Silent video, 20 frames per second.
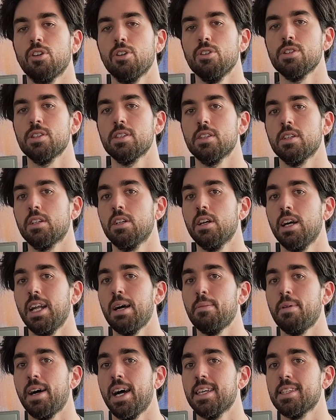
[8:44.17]
course,
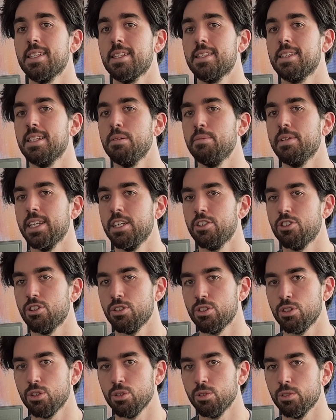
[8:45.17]
Colab has its
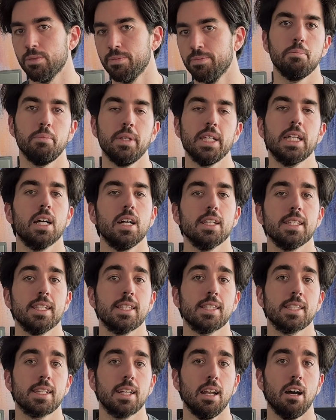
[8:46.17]
limitations too. Because
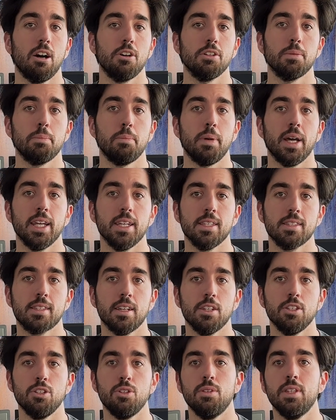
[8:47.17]
it's cloud-based,
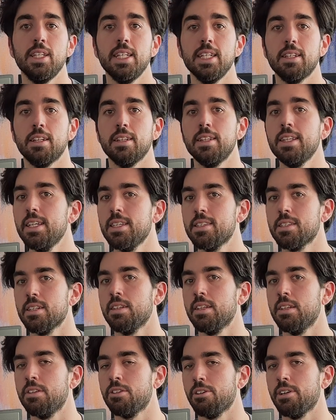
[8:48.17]
you need a
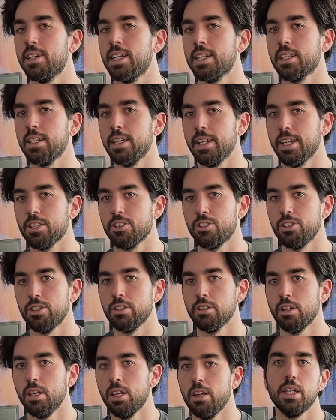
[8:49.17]
decent internet
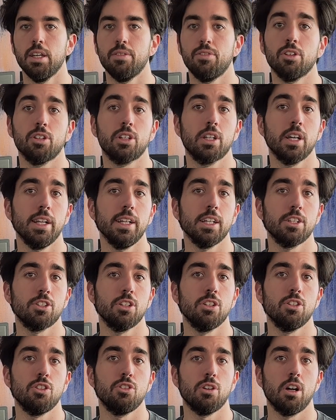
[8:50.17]
connection. If your
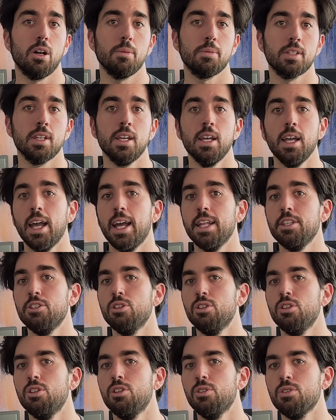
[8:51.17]
connection drops and
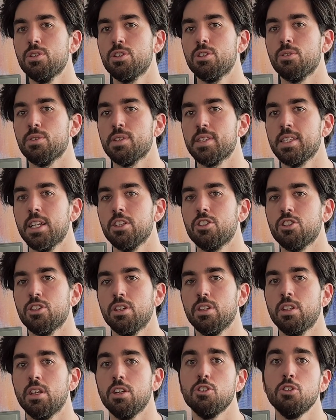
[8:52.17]
you lose your
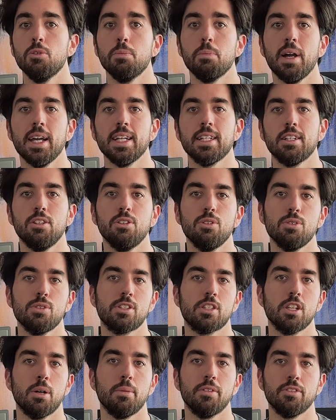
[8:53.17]
session, you might lose
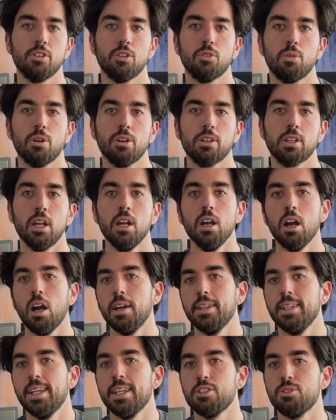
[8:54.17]
some of your work
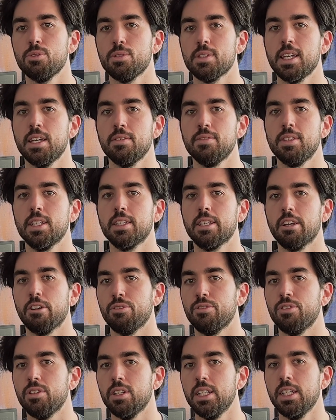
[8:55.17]
unless you saved it
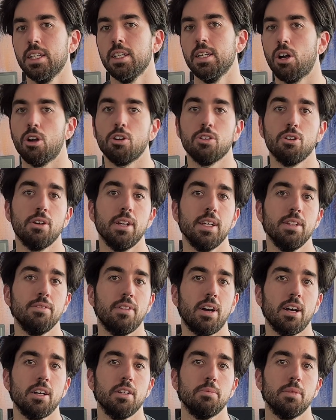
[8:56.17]
carefully or your
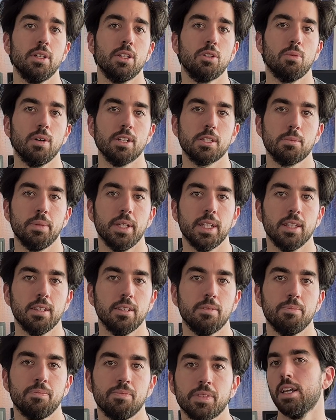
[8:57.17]
environment was pinned.
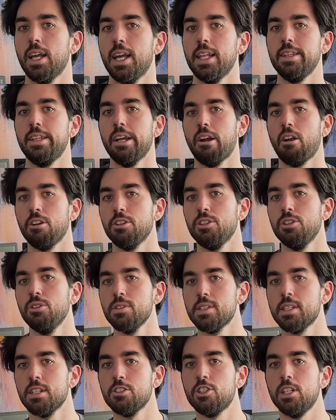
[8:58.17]
And there are
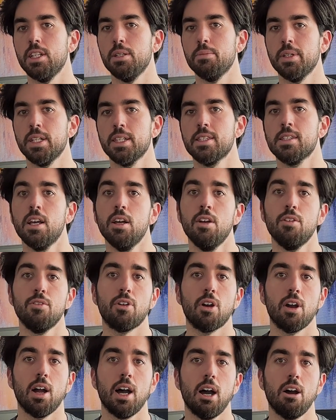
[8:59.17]
usage limits
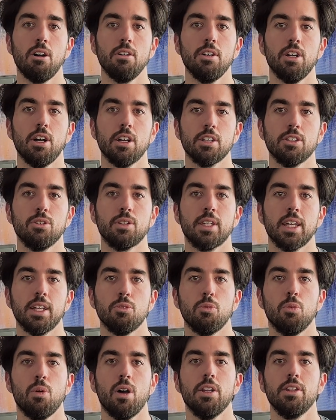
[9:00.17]
for how long you can
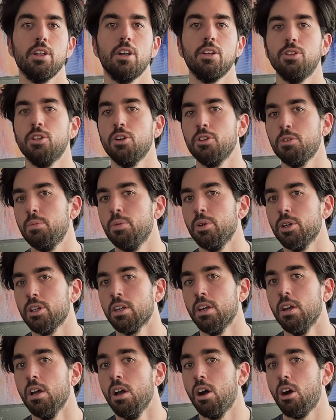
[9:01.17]
run a notebook
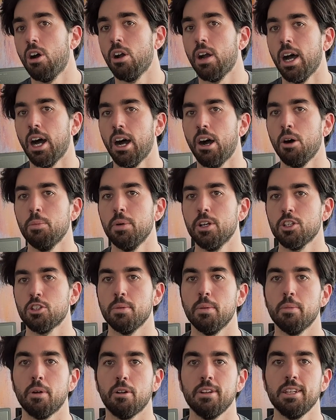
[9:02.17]
or how much
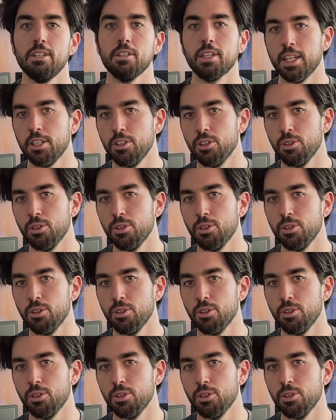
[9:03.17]
memory you can